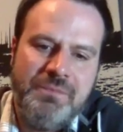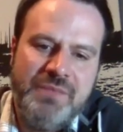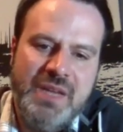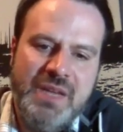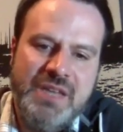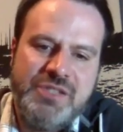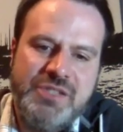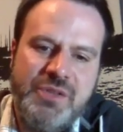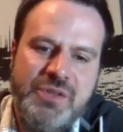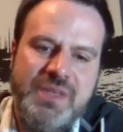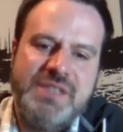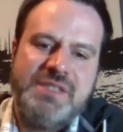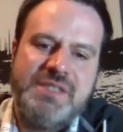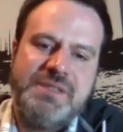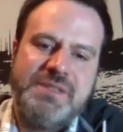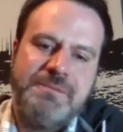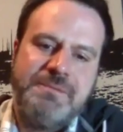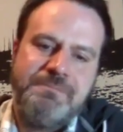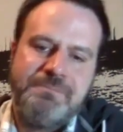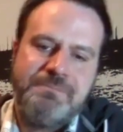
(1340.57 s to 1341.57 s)
so
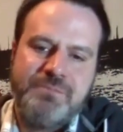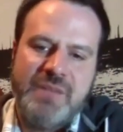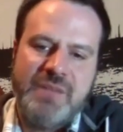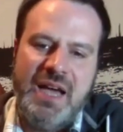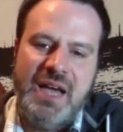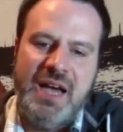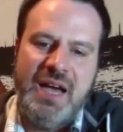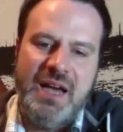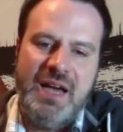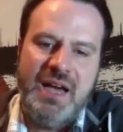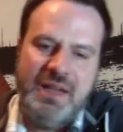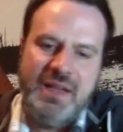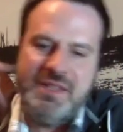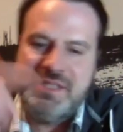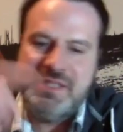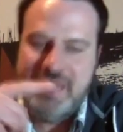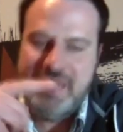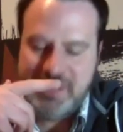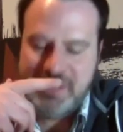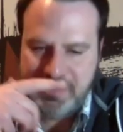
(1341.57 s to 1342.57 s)
this uh, this
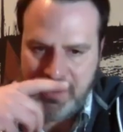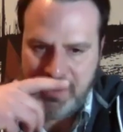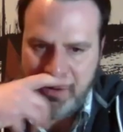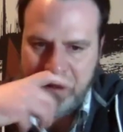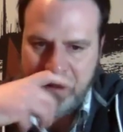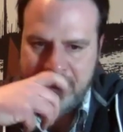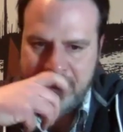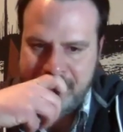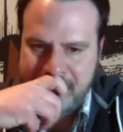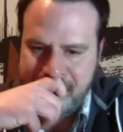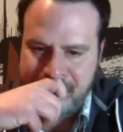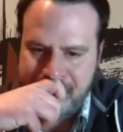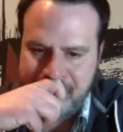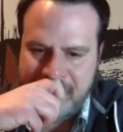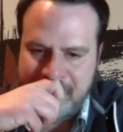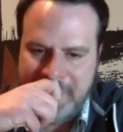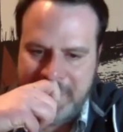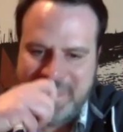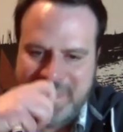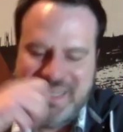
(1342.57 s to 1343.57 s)
next poem,
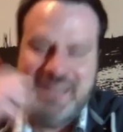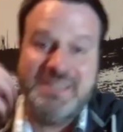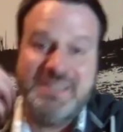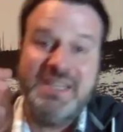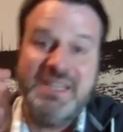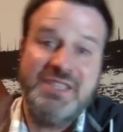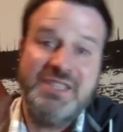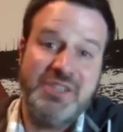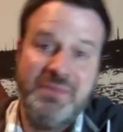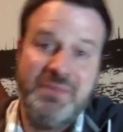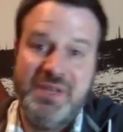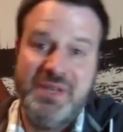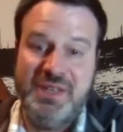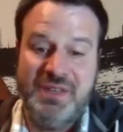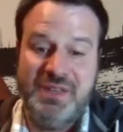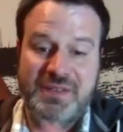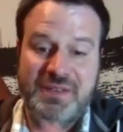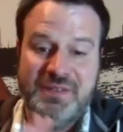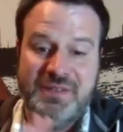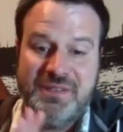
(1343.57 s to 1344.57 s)
I'm excited to say it's gonna
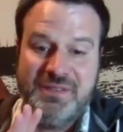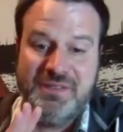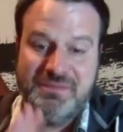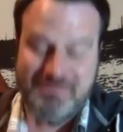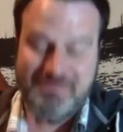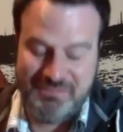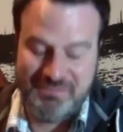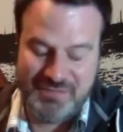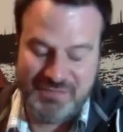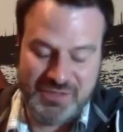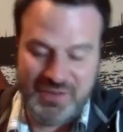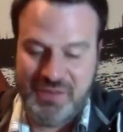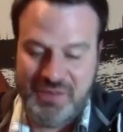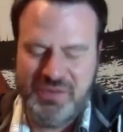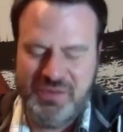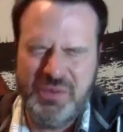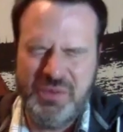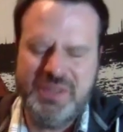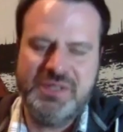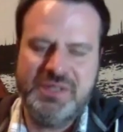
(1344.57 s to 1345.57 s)
be just on a few
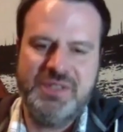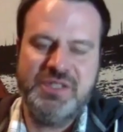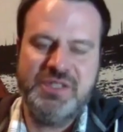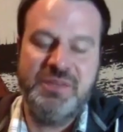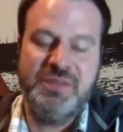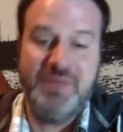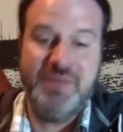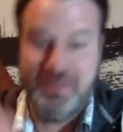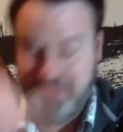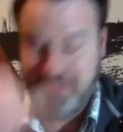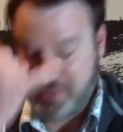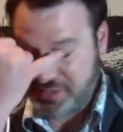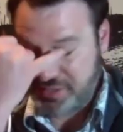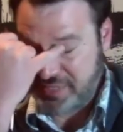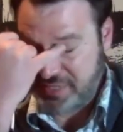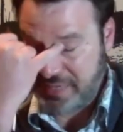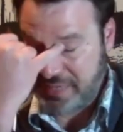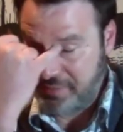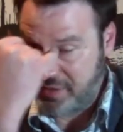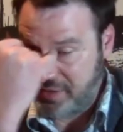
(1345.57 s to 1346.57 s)
weeks. So this is gonna be the first
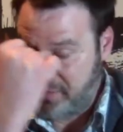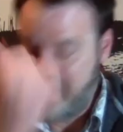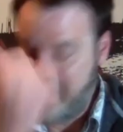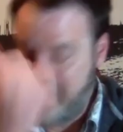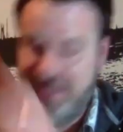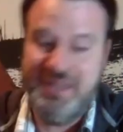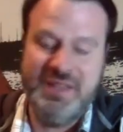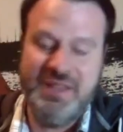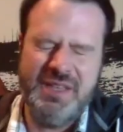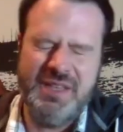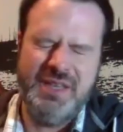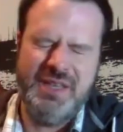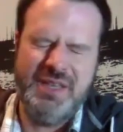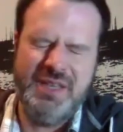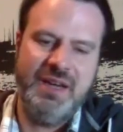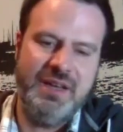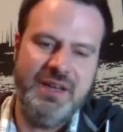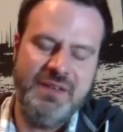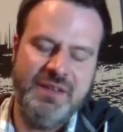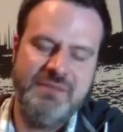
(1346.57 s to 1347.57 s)
time that I've been in the
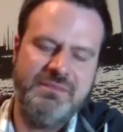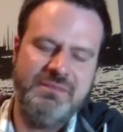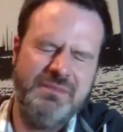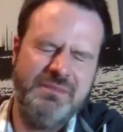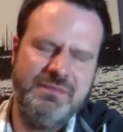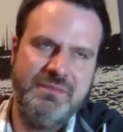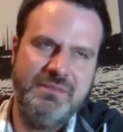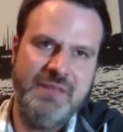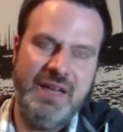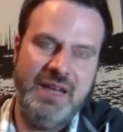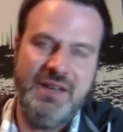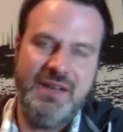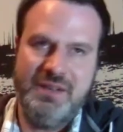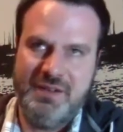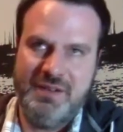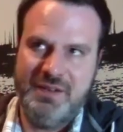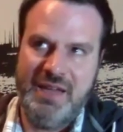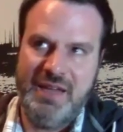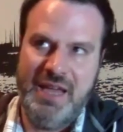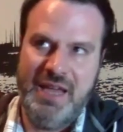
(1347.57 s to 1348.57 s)
uh, that
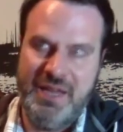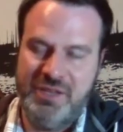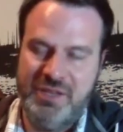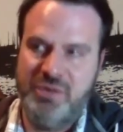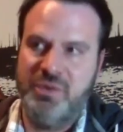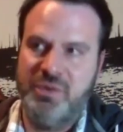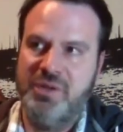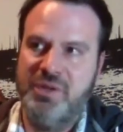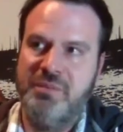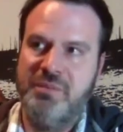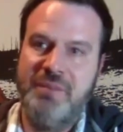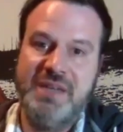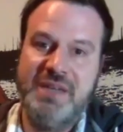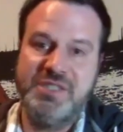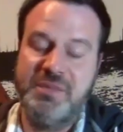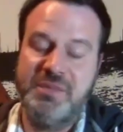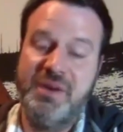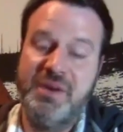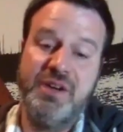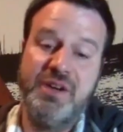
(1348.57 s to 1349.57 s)
annual Best
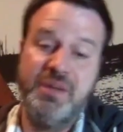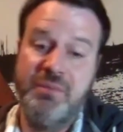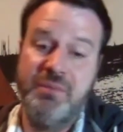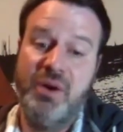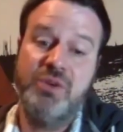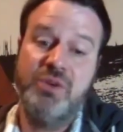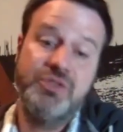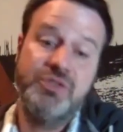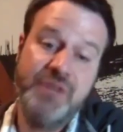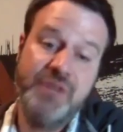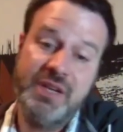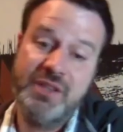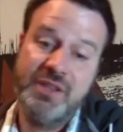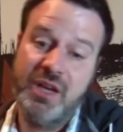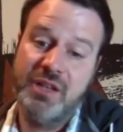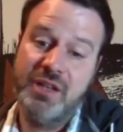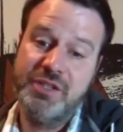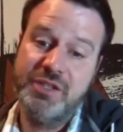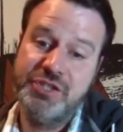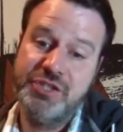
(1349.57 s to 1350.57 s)
American Poetry
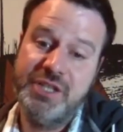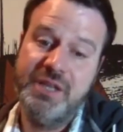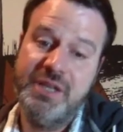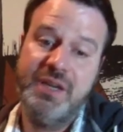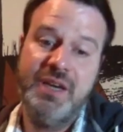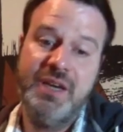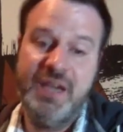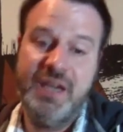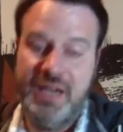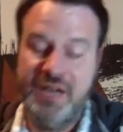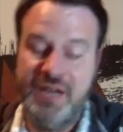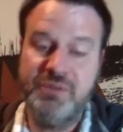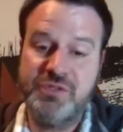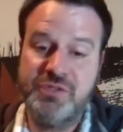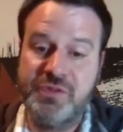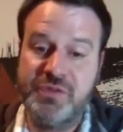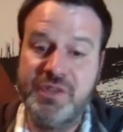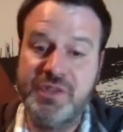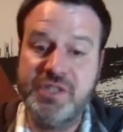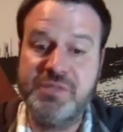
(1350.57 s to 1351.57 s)
Anthology, and it was for
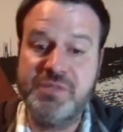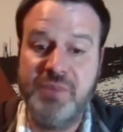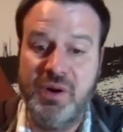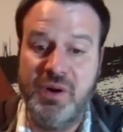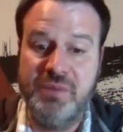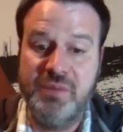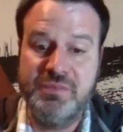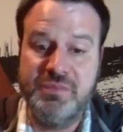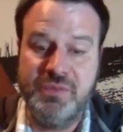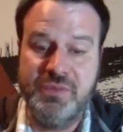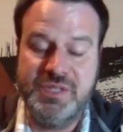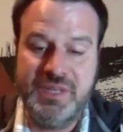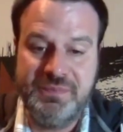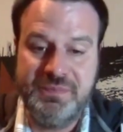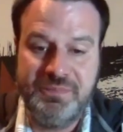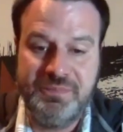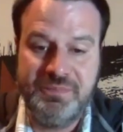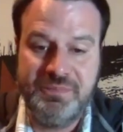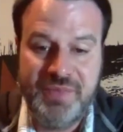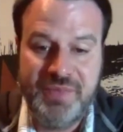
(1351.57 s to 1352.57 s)
this poem, which I'm
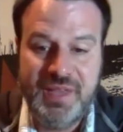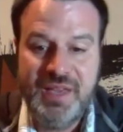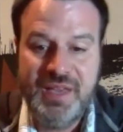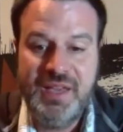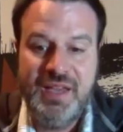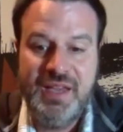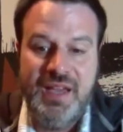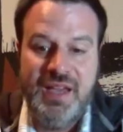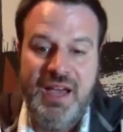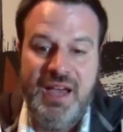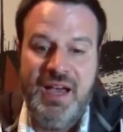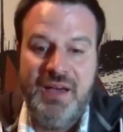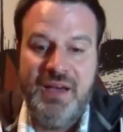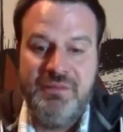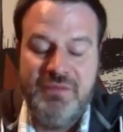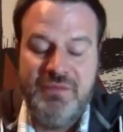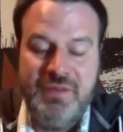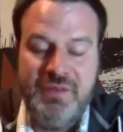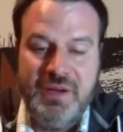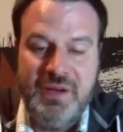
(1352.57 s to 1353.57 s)

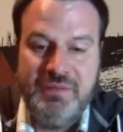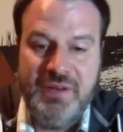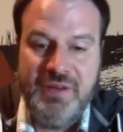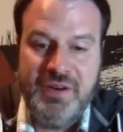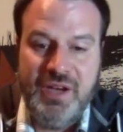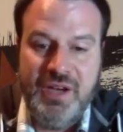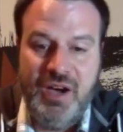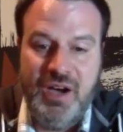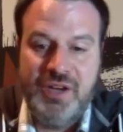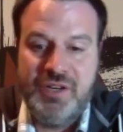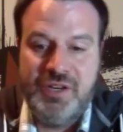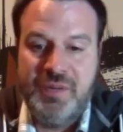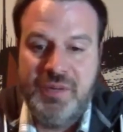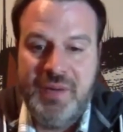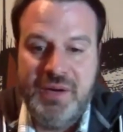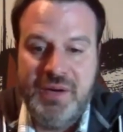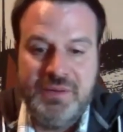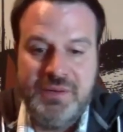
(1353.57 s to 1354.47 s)
um, very honored about.